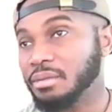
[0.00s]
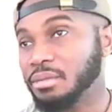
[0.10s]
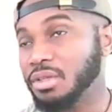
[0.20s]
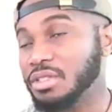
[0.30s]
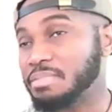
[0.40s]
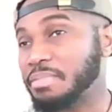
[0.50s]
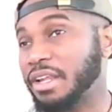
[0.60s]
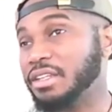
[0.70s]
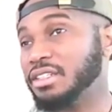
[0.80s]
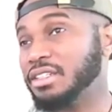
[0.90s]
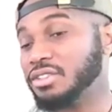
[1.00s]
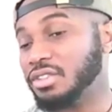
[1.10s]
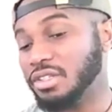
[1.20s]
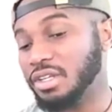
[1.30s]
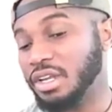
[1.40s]
municipalities,
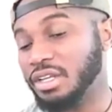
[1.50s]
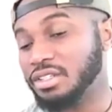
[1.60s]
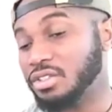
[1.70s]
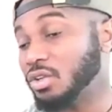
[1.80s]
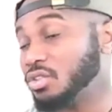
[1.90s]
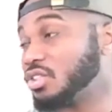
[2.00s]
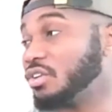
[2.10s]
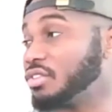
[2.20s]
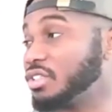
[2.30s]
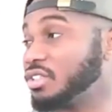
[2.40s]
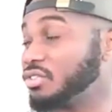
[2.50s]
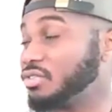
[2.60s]
loan services